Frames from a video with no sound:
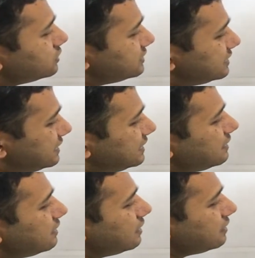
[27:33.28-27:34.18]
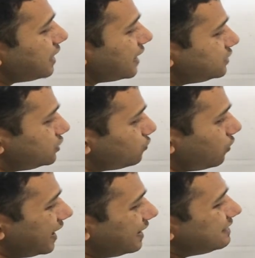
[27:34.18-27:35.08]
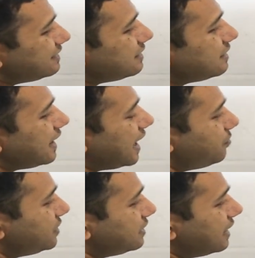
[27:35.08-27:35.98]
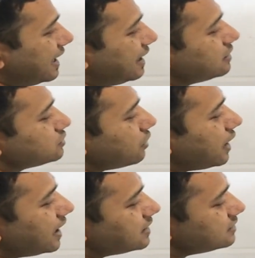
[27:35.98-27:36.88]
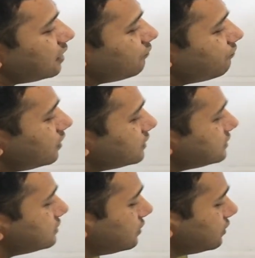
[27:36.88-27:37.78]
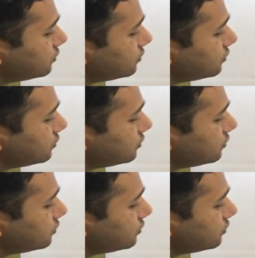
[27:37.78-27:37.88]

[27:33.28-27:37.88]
C, nitrito, N, amine, A. So A start first.